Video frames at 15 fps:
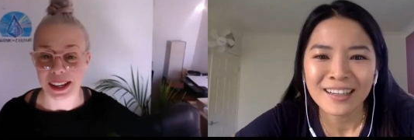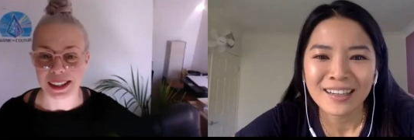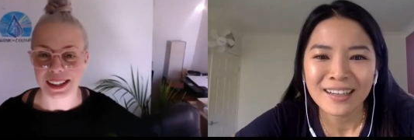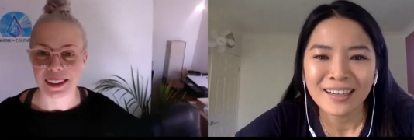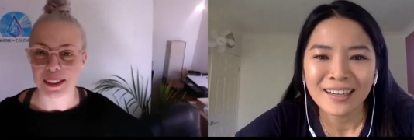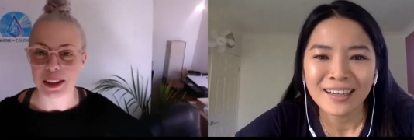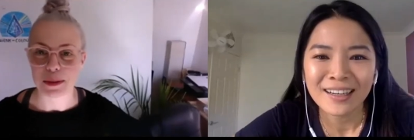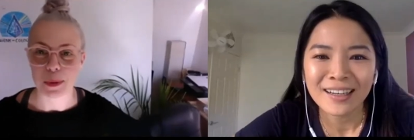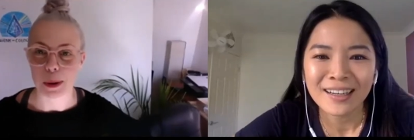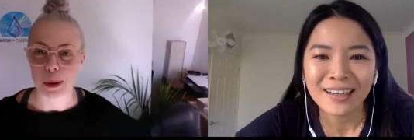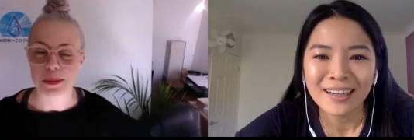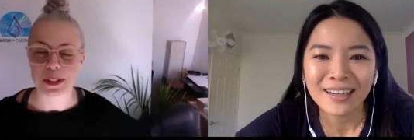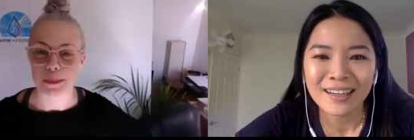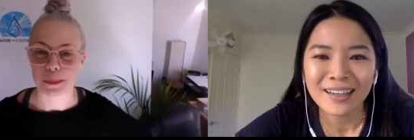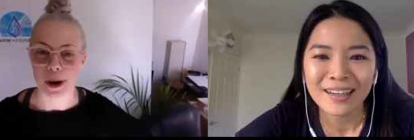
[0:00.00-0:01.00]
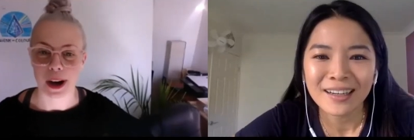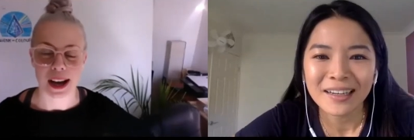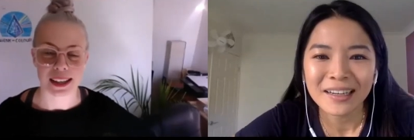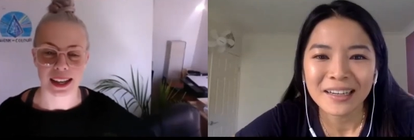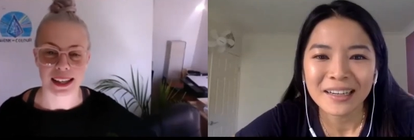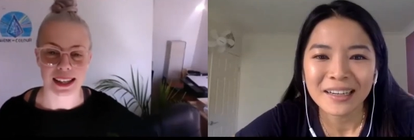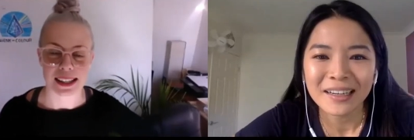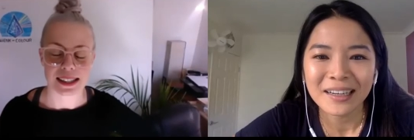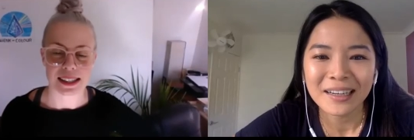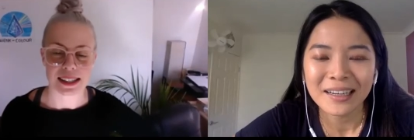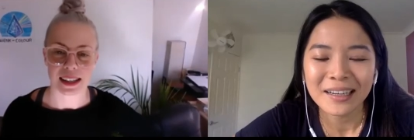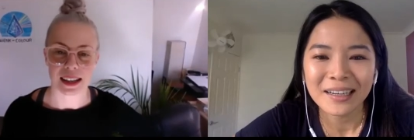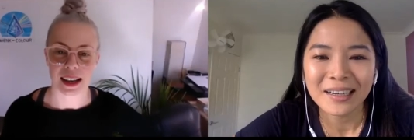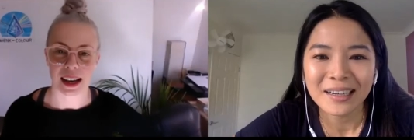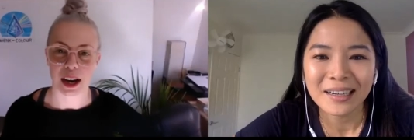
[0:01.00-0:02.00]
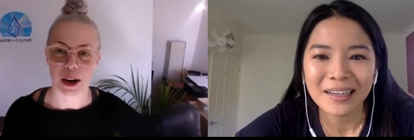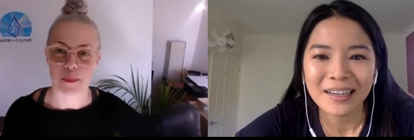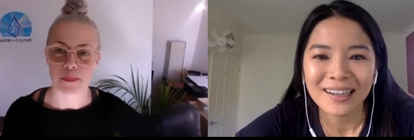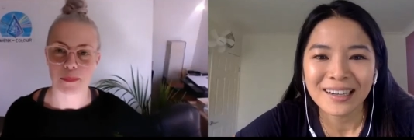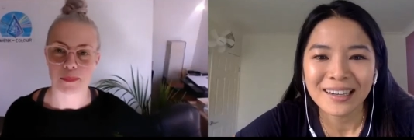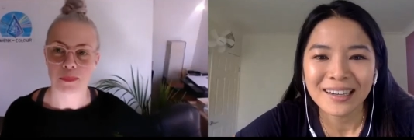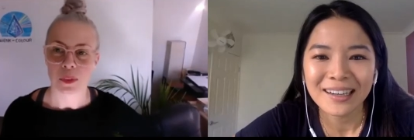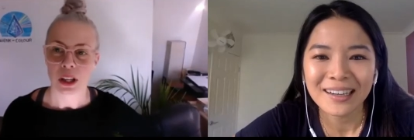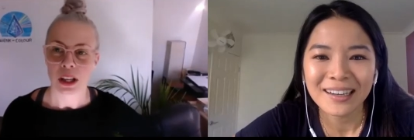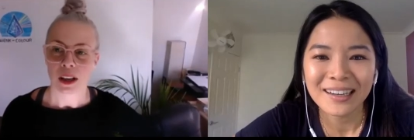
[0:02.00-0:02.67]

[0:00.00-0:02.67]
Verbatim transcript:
Speaker 1: Nothing pops to mind. I guess that um,